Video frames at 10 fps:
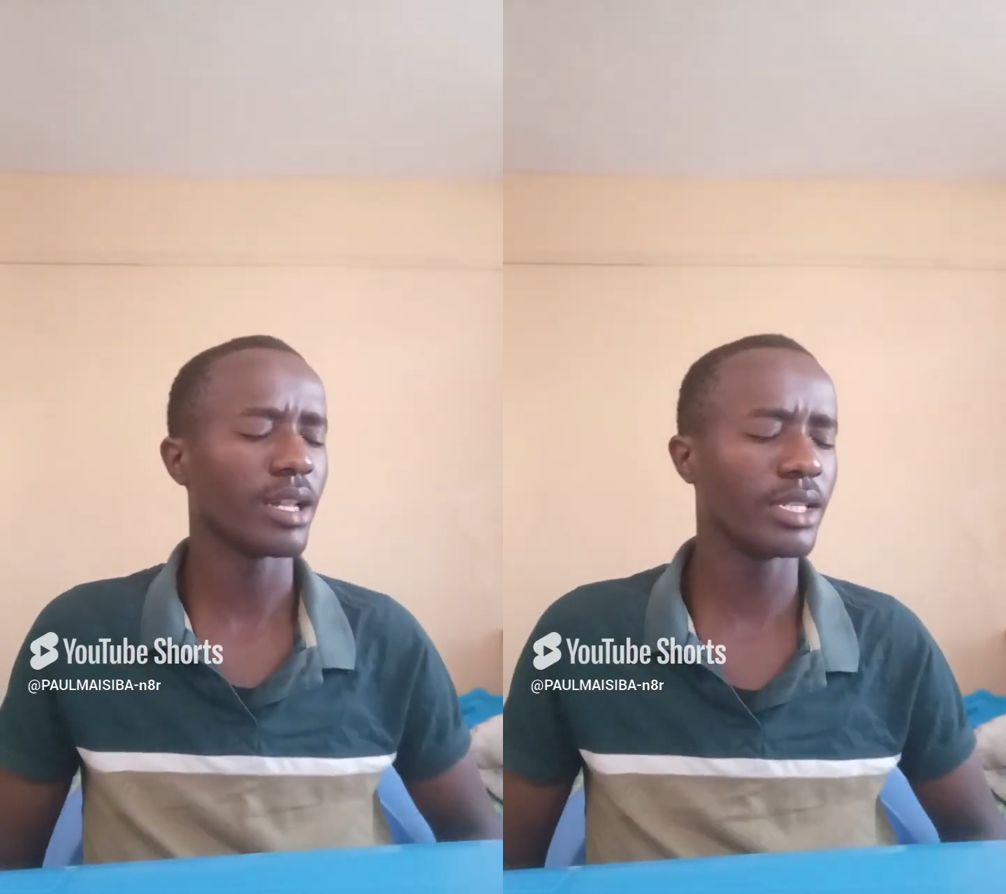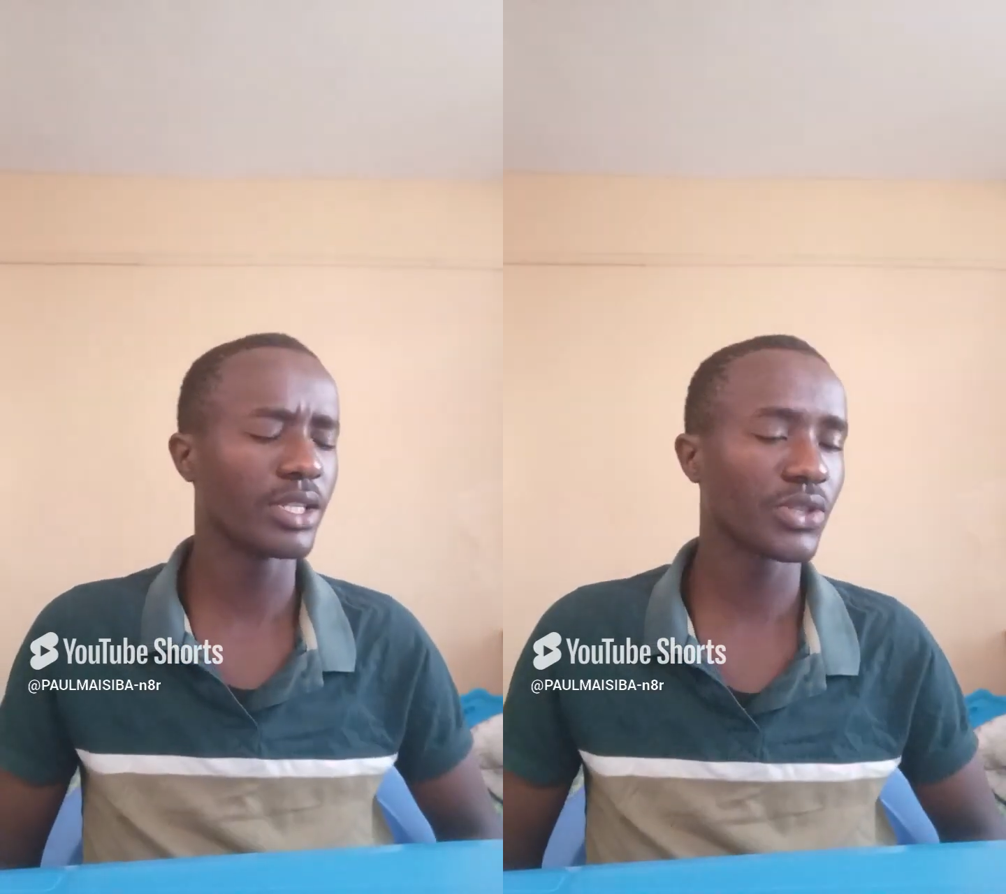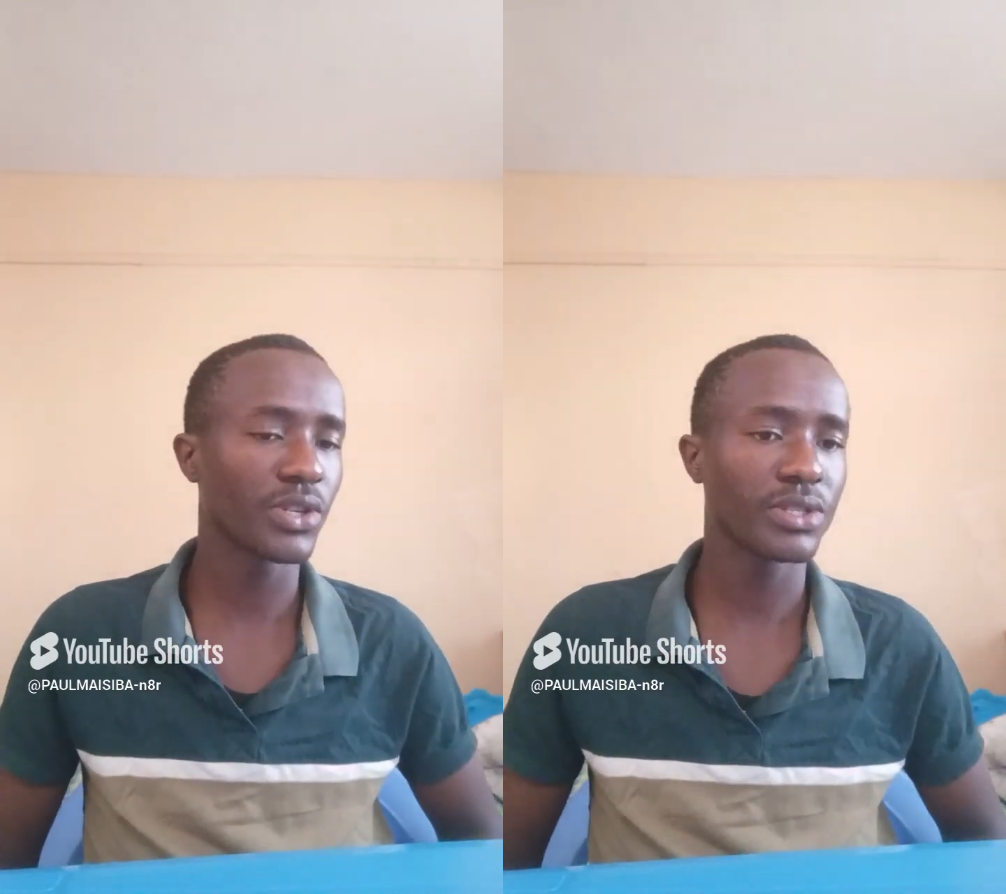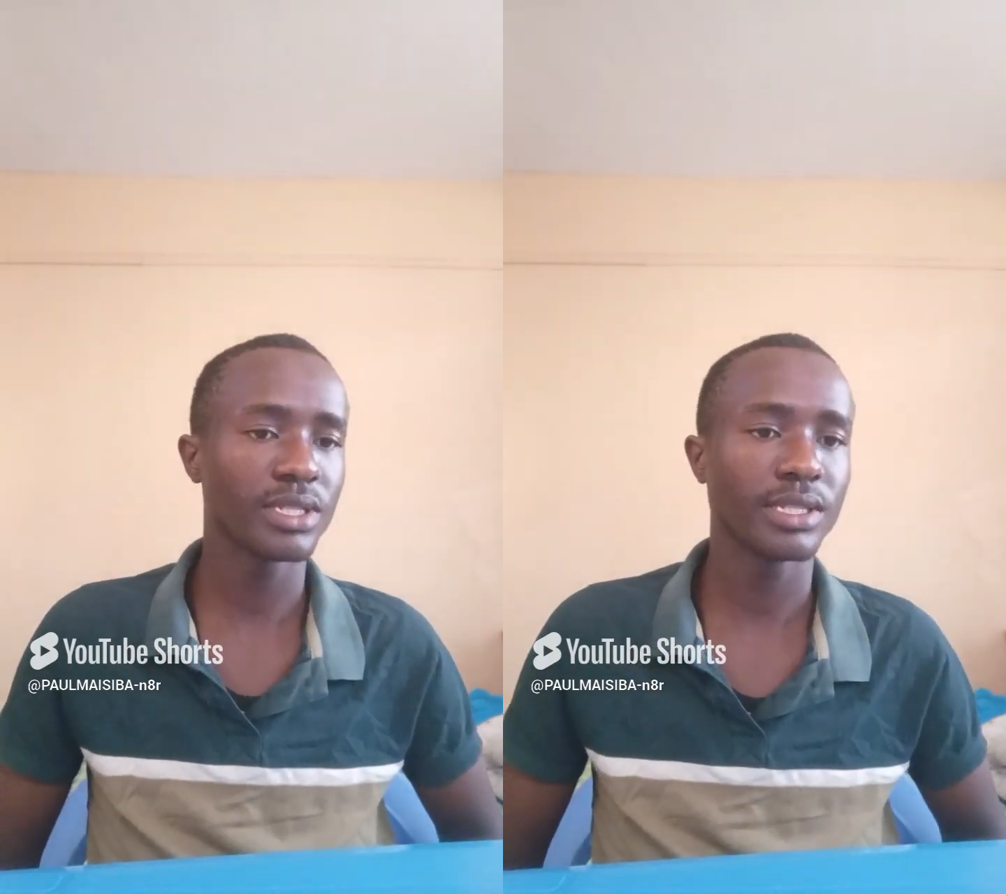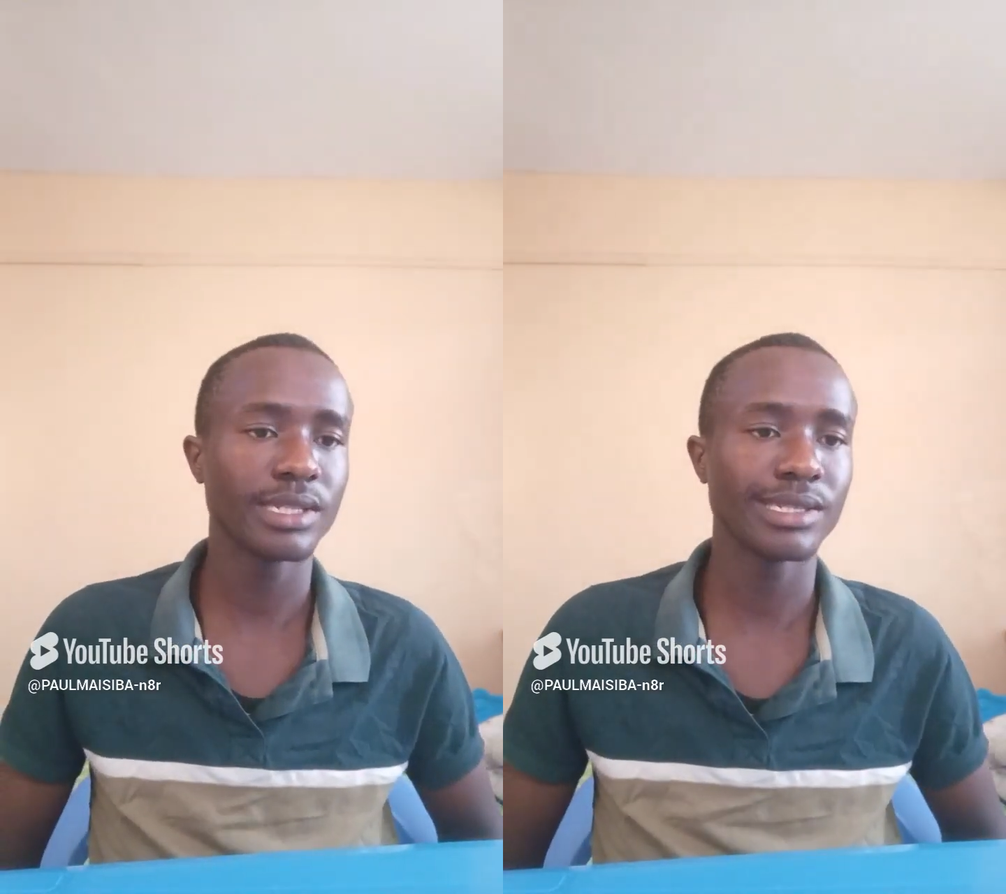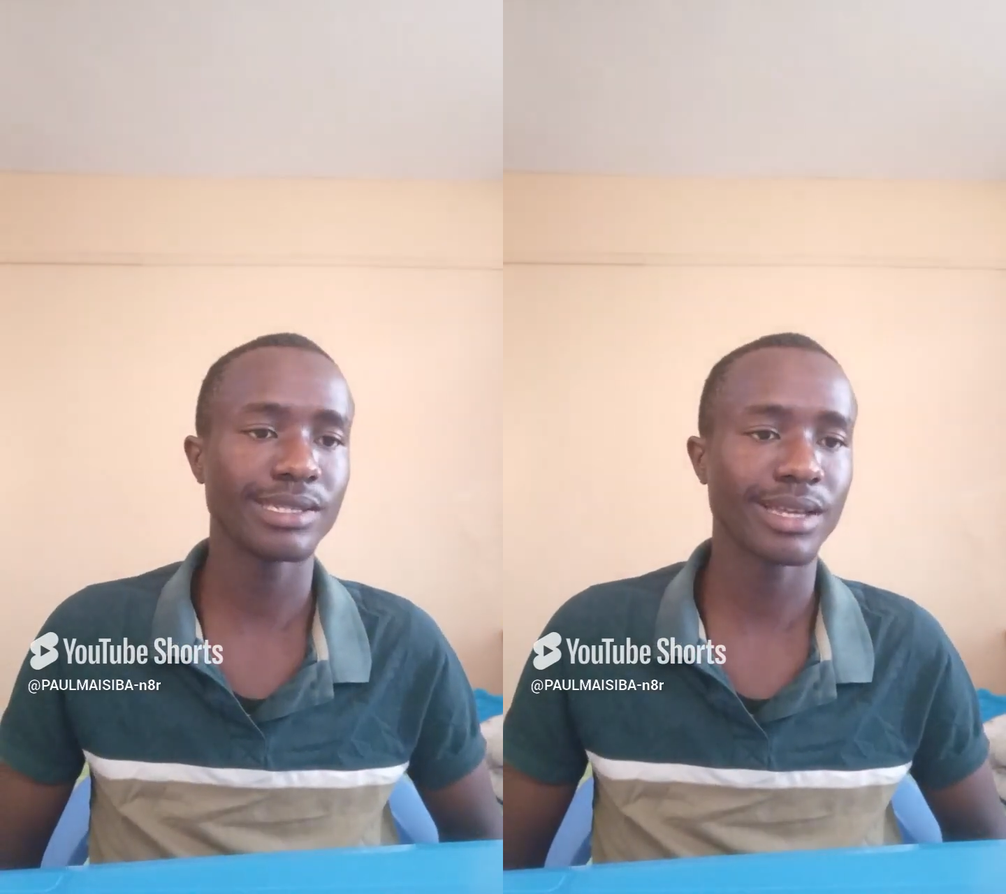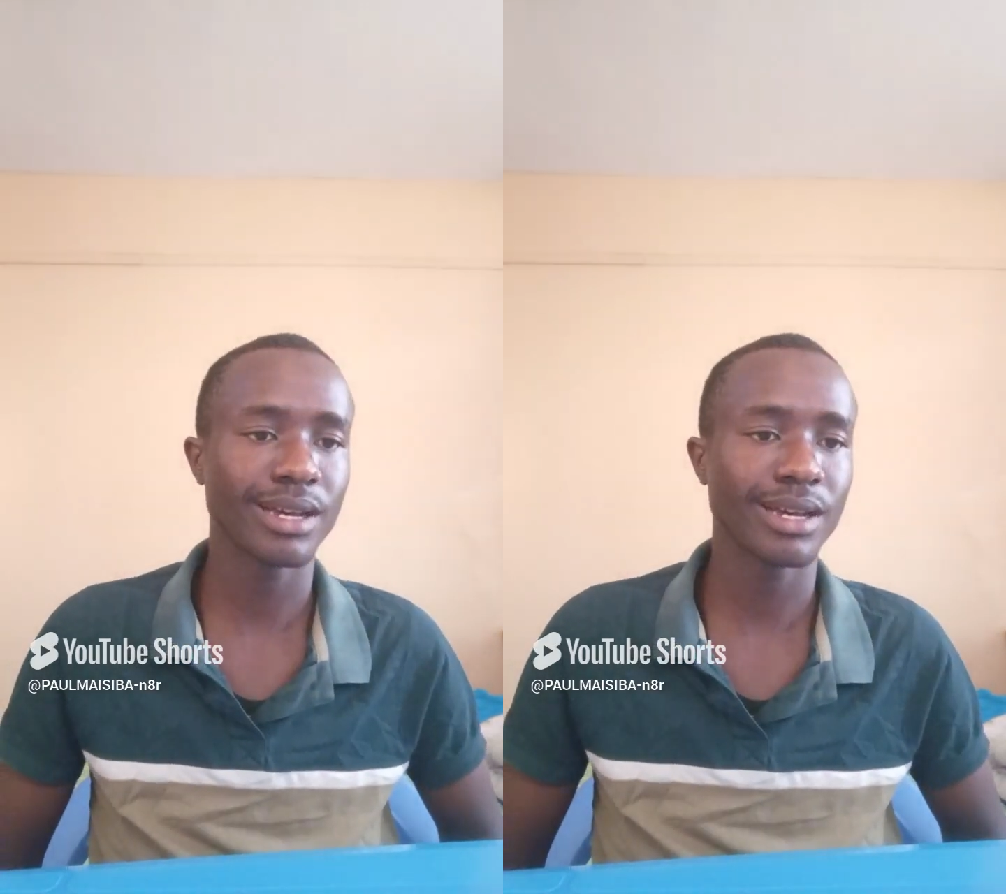literally is